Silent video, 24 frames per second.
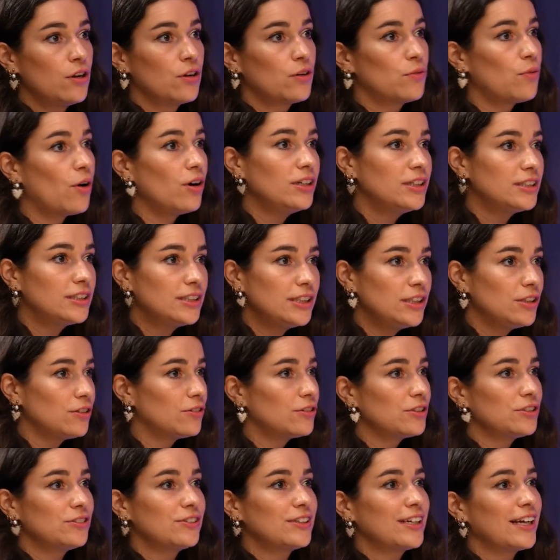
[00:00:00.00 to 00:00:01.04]
quality
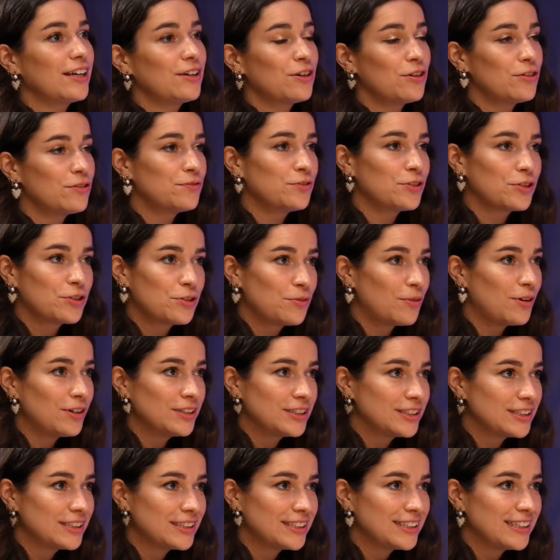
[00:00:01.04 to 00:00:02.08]
or you can go for
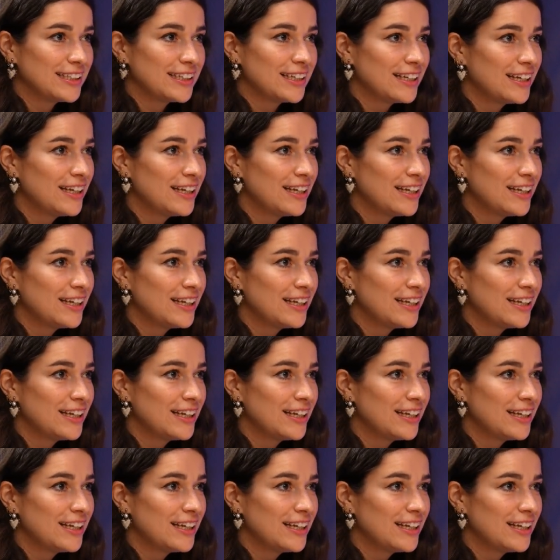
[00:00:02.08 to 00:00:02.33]
quantity.